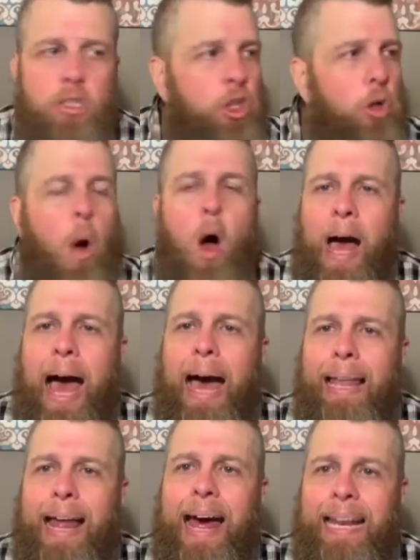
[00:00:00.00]
You all
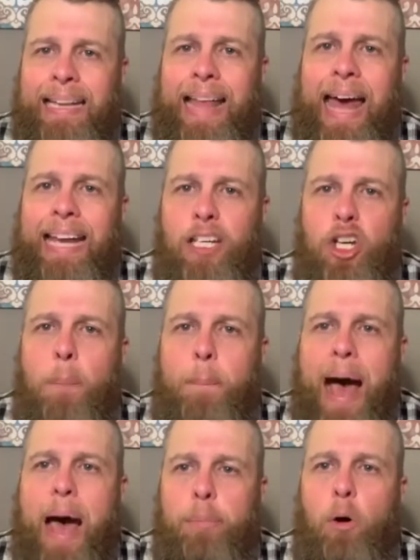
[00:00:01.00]
highlighted that in your
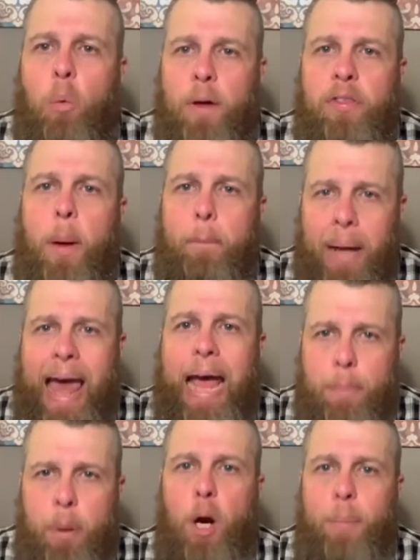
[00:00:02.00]
Bible with a black
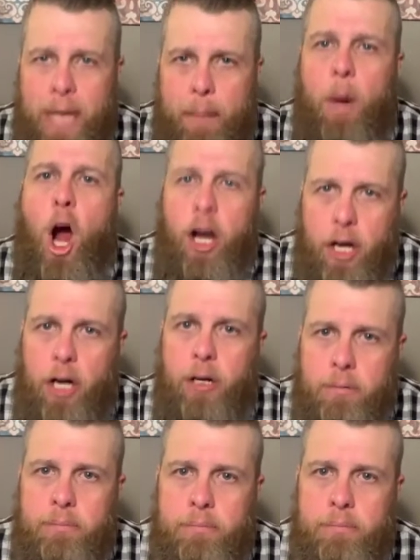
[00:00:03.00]
permanent marker.